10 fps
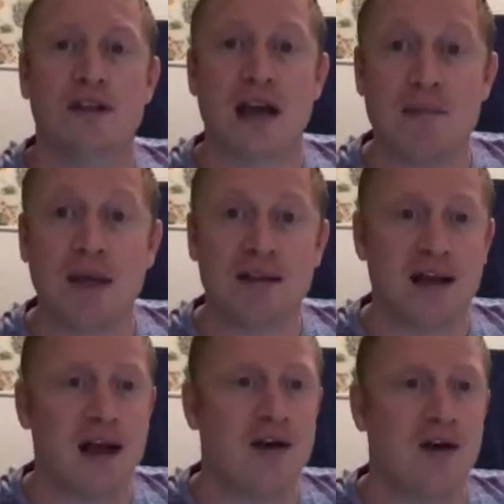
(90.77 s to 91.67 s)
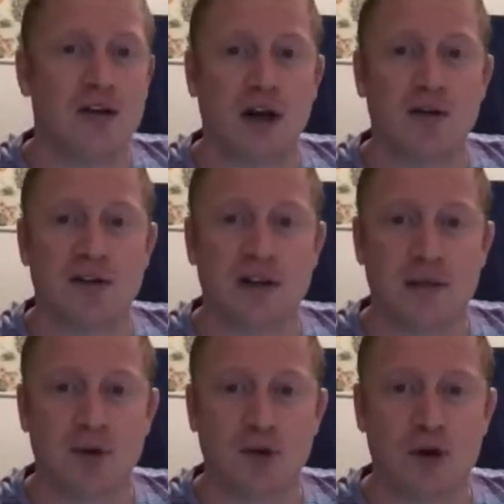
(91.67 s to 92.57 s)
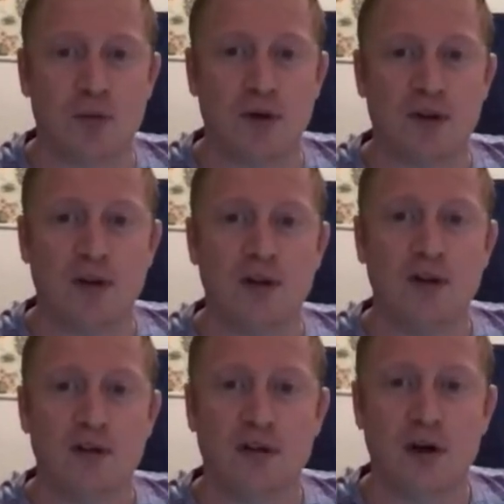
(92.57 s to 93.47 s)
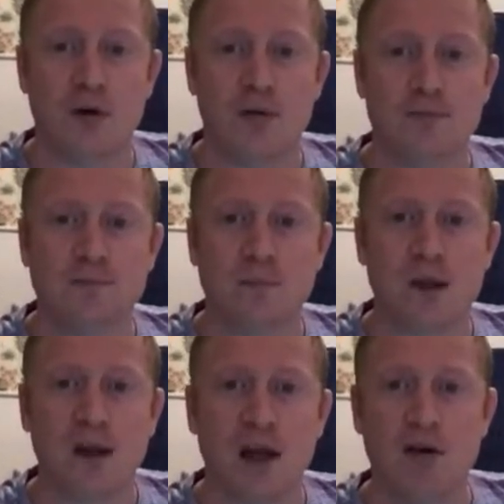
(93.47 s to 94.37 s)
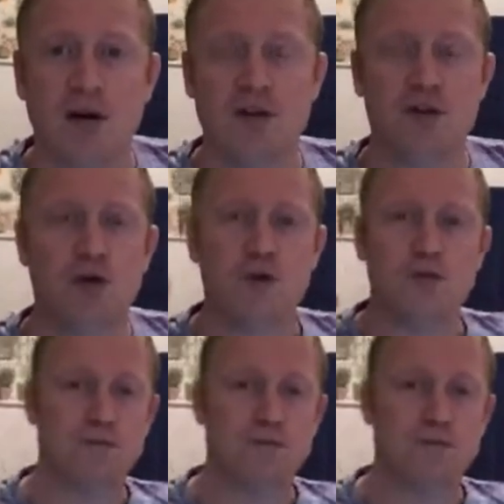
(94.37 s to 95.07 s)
timing attack on RSA and Montgomery. So here are the 2